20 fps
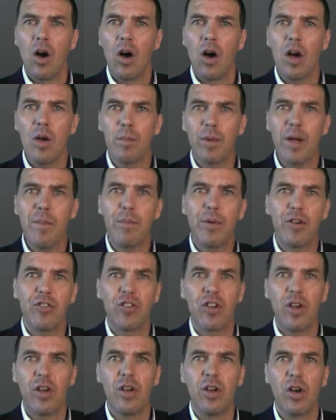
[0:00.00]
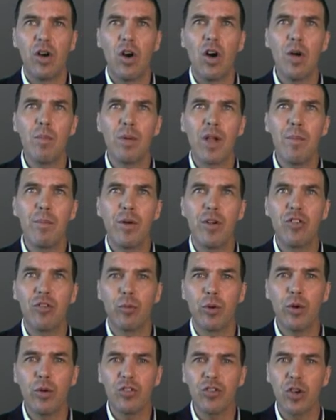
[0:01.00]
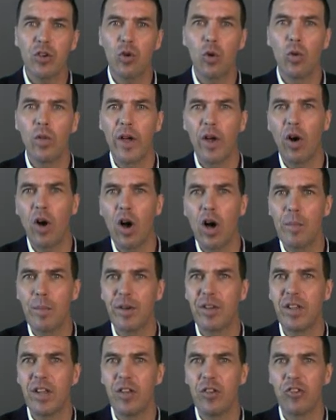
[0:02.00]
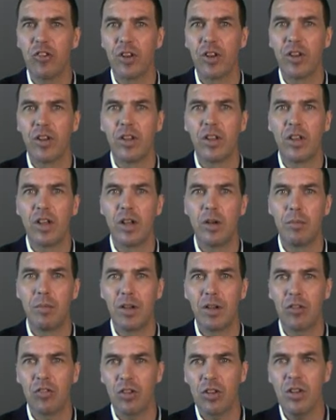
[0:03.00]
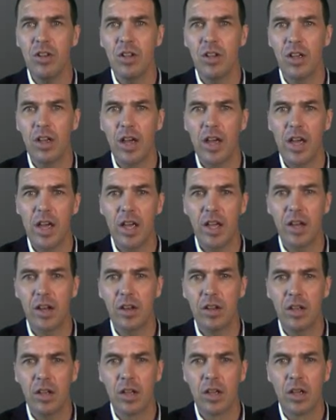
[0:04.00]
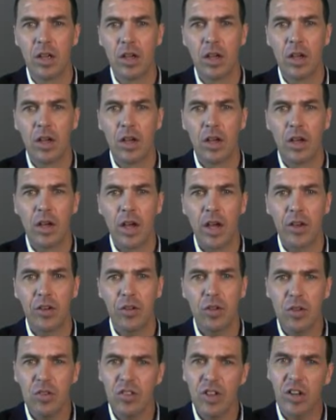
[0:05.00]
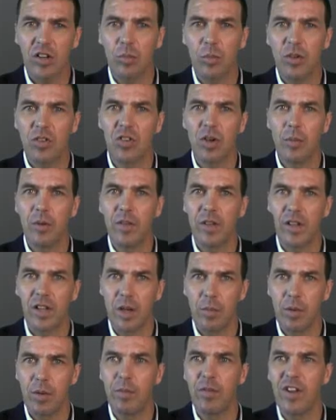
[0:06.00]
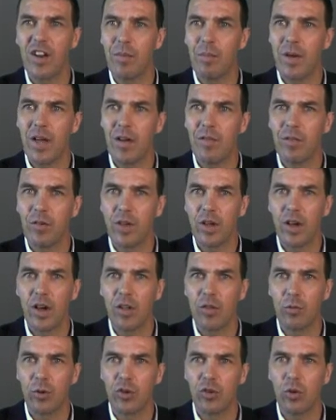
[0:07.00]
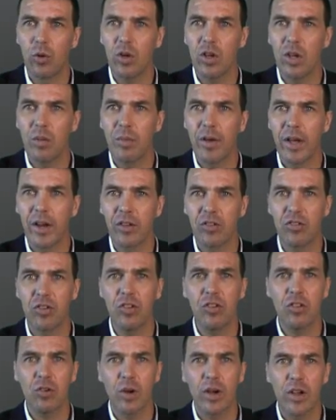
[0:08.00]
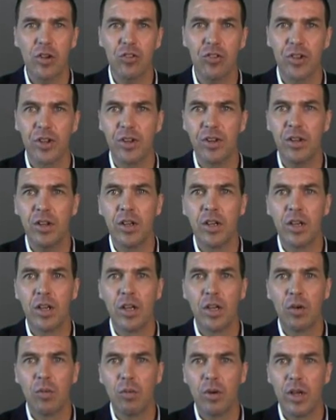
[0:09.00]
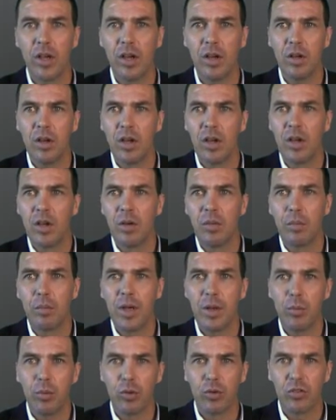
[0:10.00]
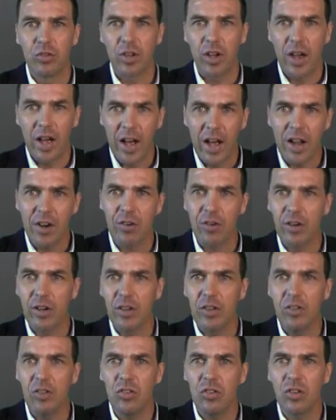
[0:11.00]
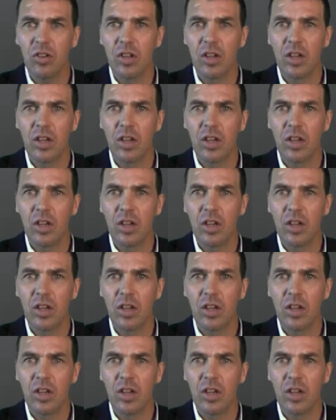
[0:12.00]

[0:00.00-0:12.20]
High blood pressure. High blood pressure, we also call that hypertension in medicine, and it turns out to be something that can be fairly bad for your health. We're talking about a situation where people's arteries,